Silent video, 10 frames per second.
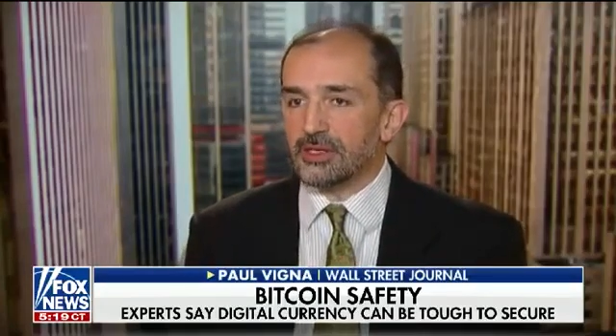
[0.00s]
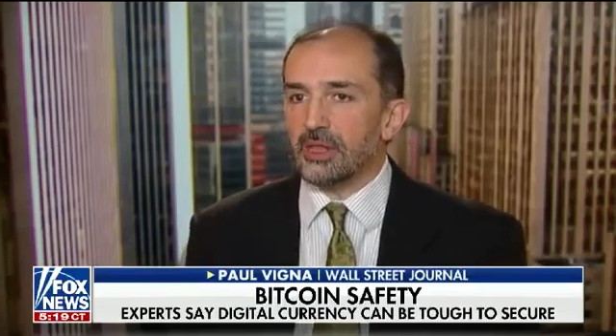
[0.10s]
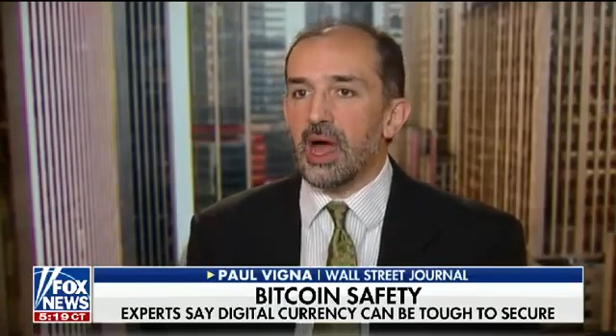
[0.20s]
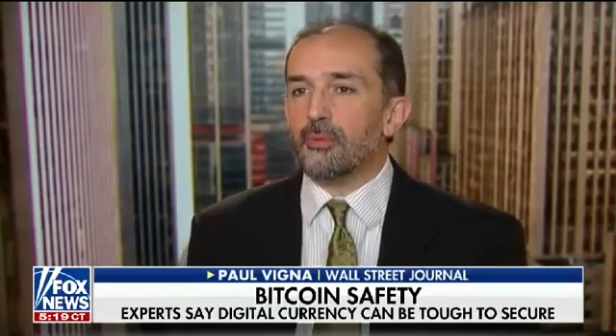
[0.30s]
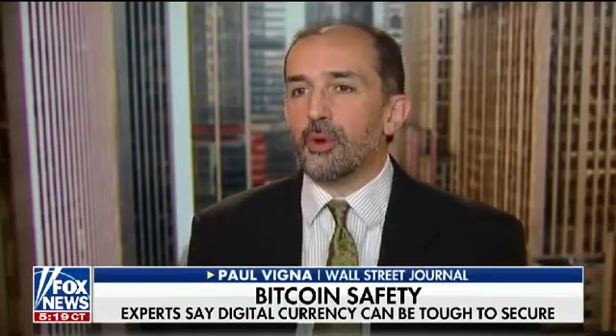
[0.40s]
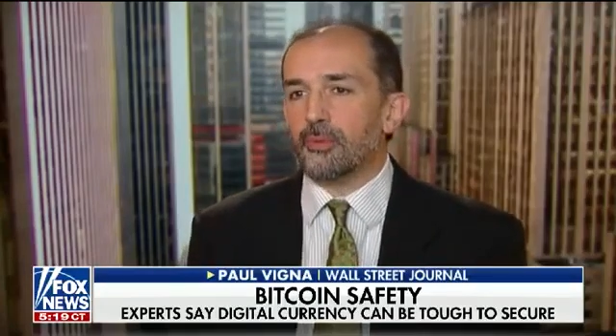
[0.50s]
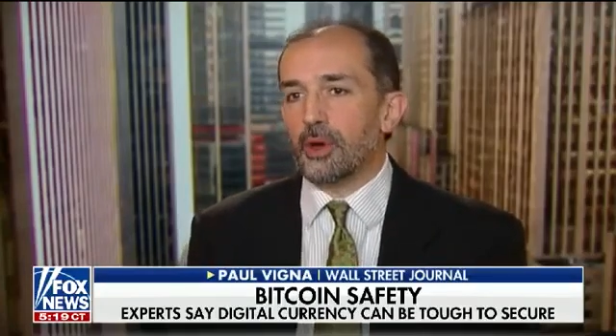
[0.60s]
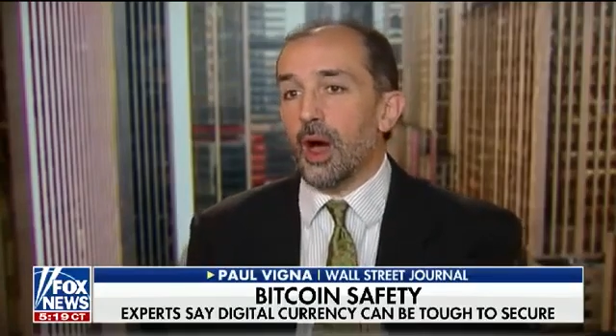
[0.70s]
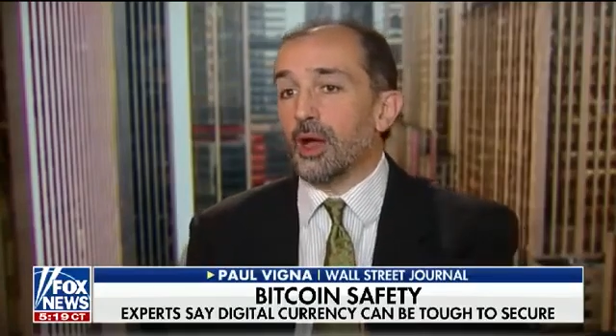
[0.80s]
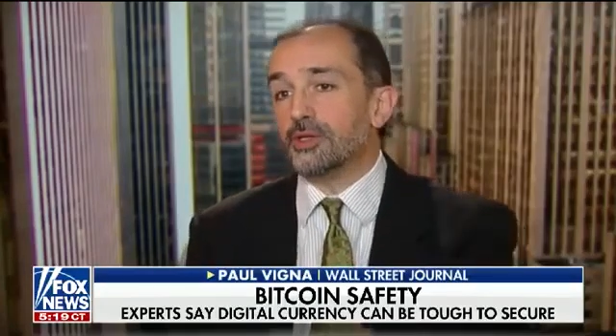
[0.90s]
There's a lot more
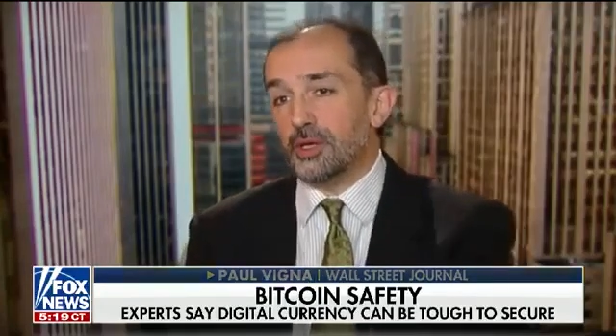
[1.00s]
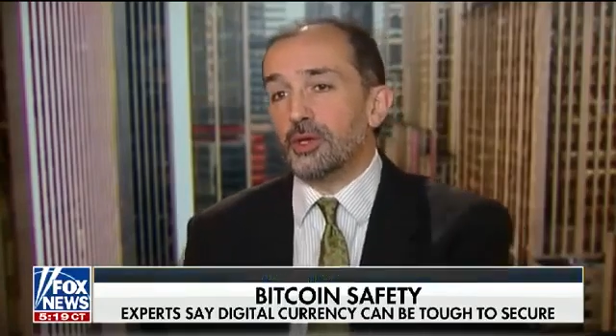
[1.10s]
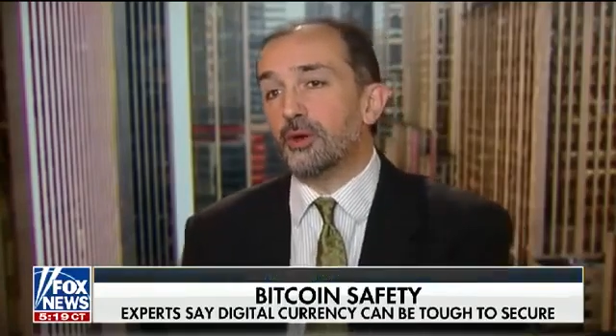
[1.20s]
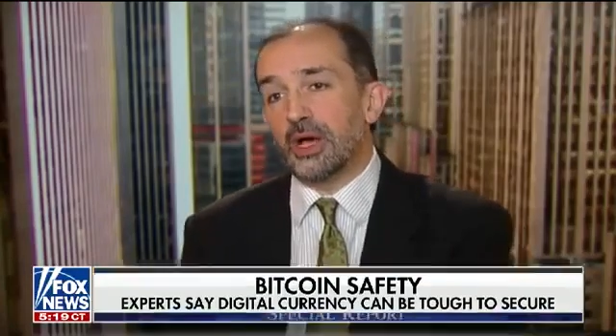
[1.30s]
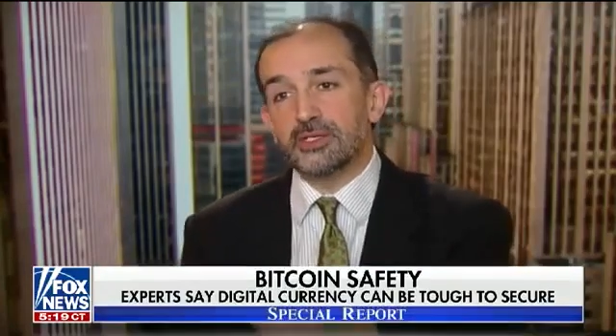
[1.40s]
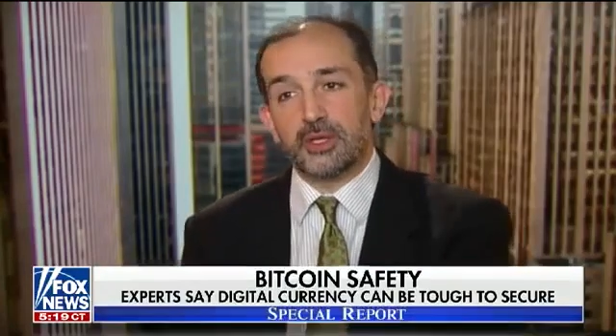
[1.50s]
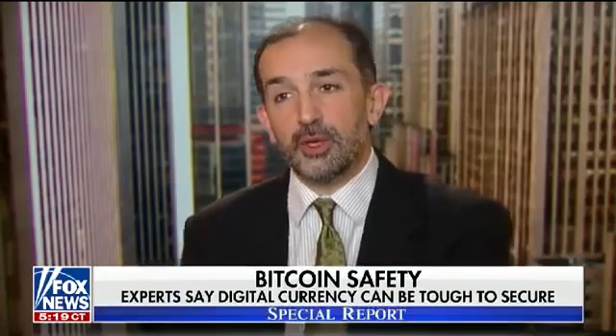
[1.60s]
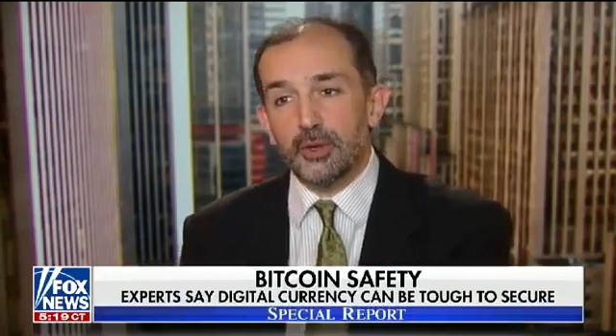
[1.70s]
put onto you as the